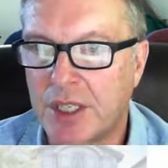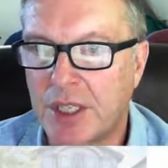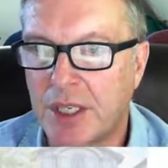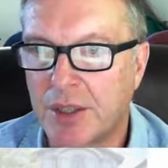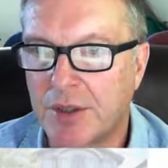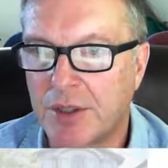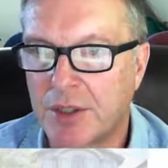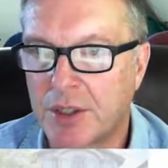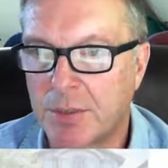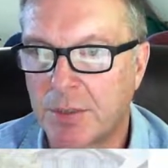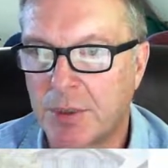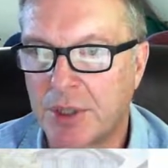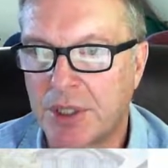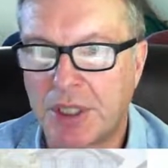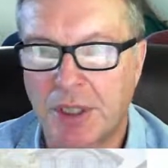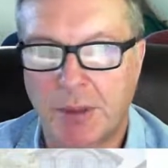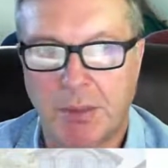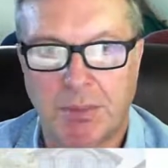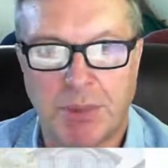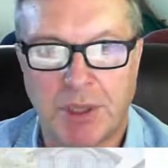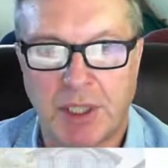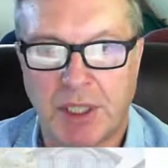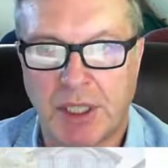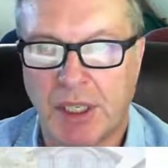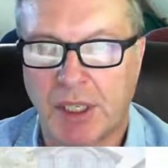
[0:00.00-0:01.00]
You see on
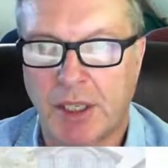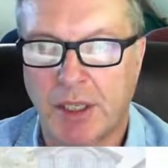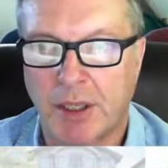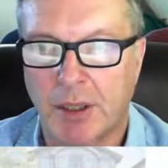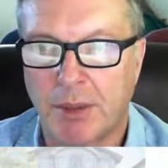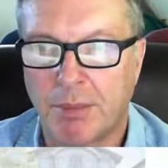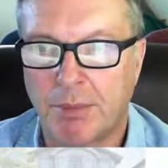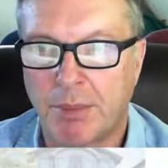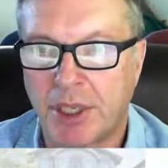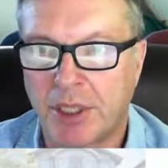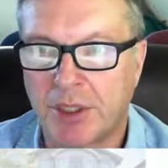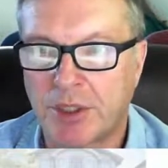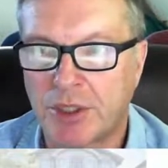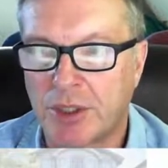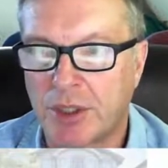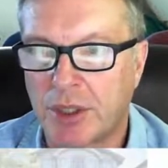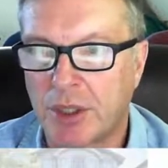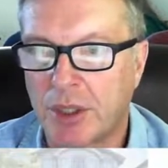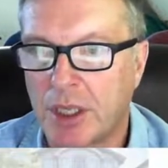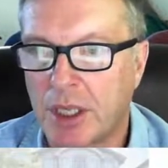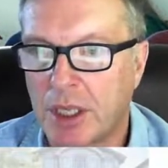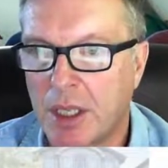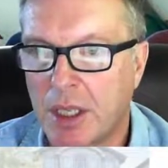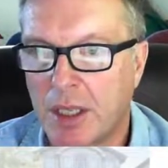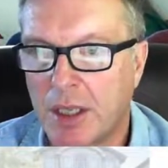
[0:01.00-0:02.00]
this particular
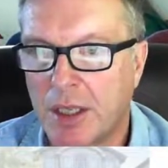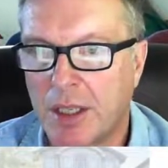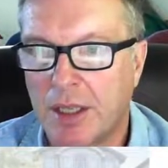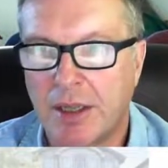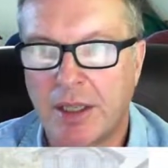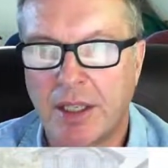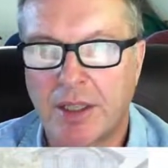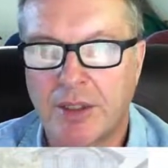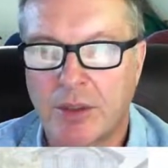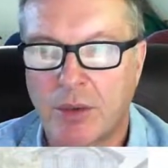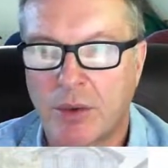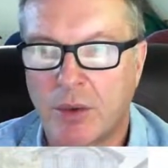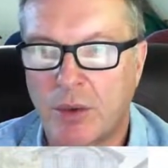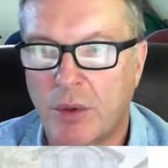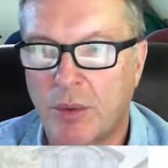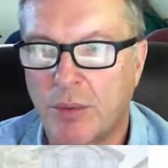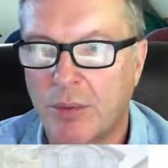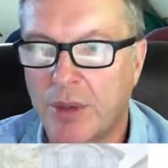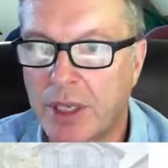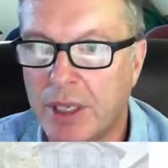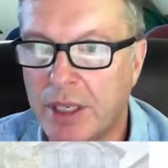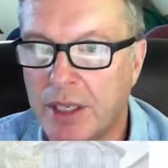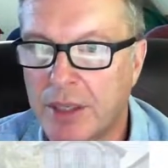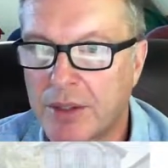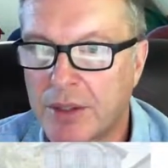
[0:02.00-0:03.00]
picture that
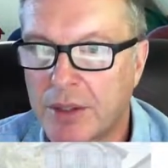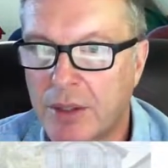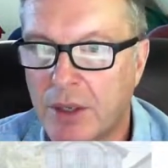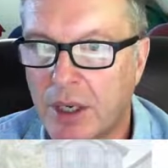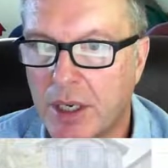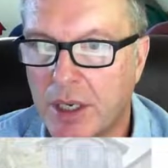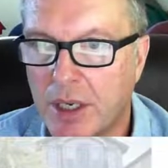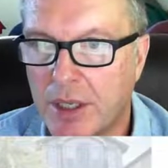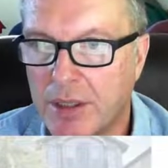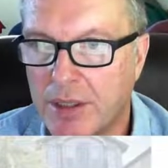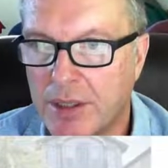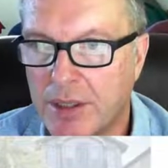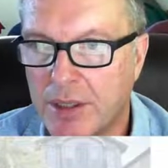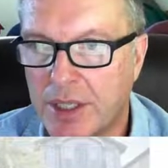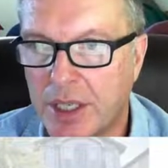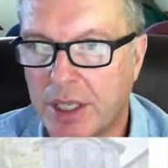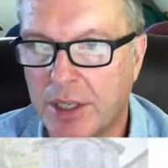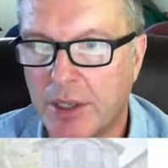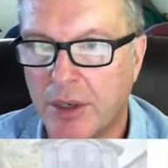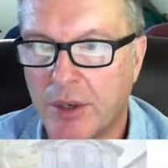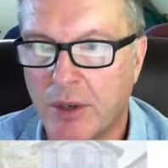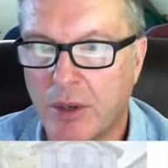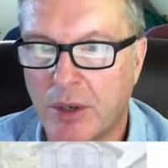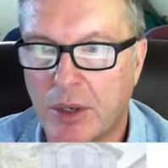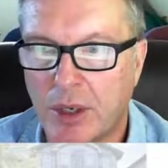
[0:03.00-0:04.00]
this home has got a
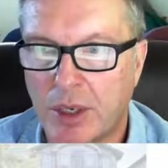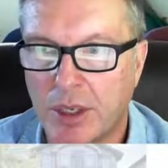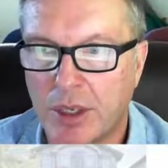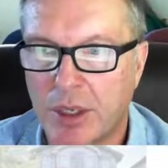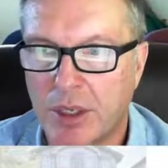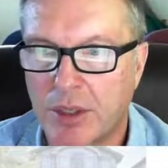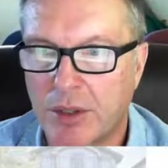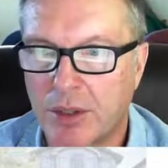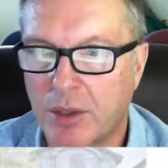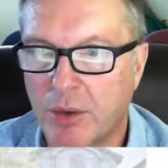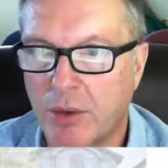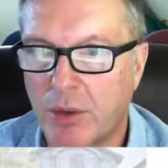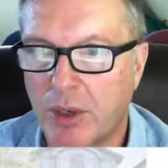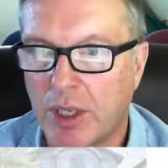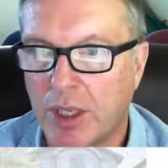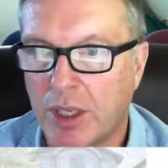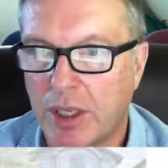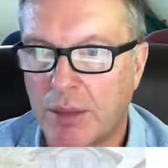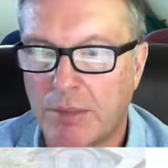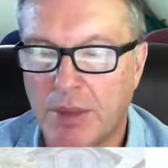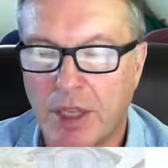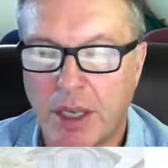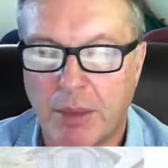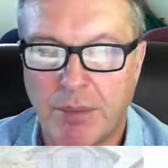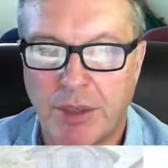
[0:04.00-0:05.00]
sticker on the
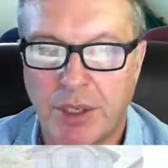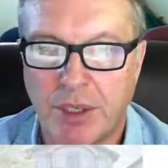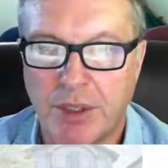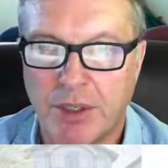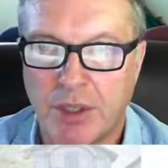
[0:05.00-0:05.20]
toilet.